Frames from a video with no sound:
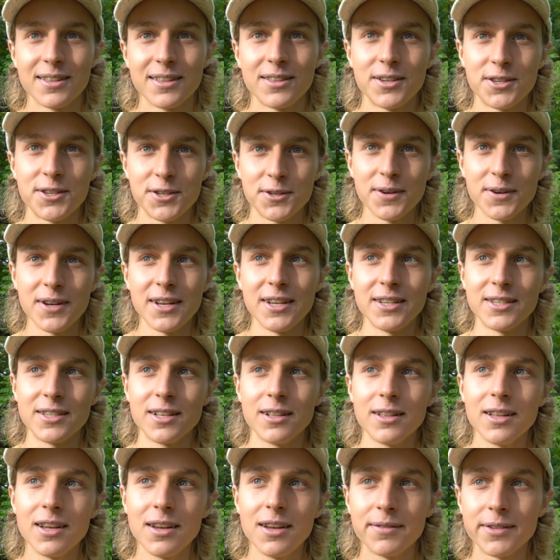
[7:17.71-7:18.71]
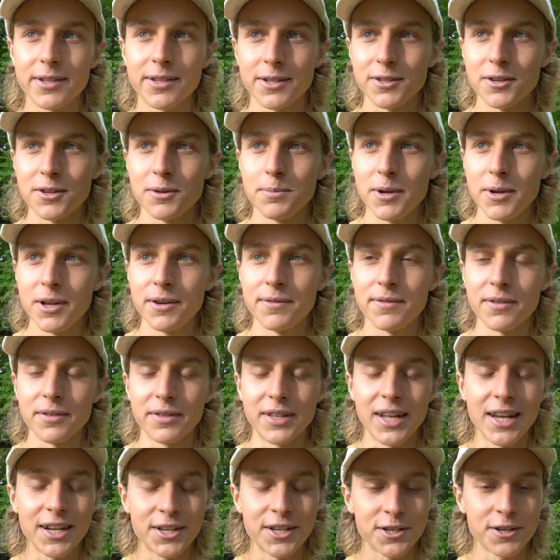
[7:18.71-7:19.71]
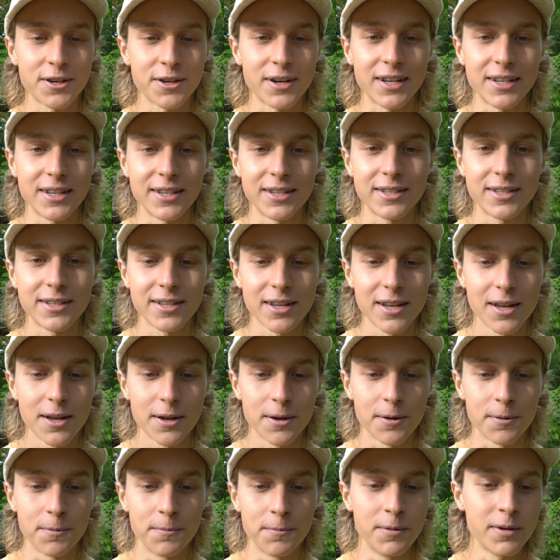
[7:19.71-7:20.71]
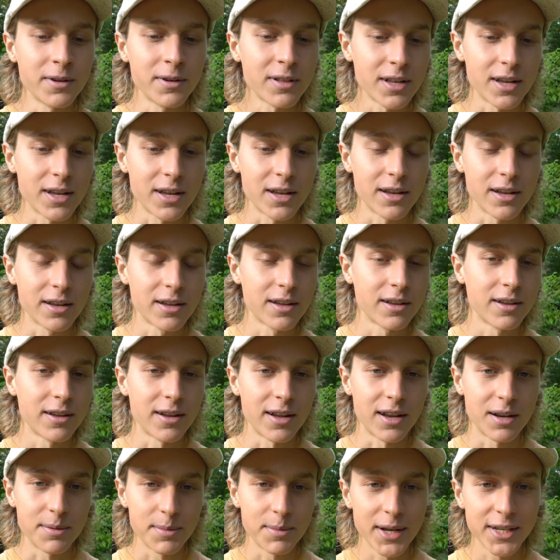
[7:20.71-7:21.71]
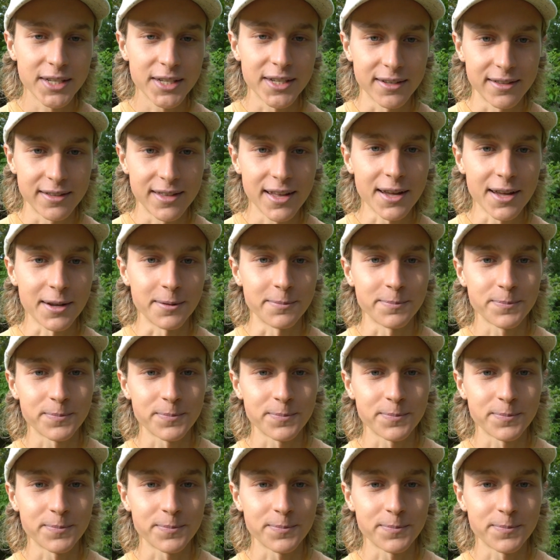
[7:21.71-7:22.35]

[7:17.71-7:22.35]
The trees, the leaves are so beautiful. Nature is really an amazing thing.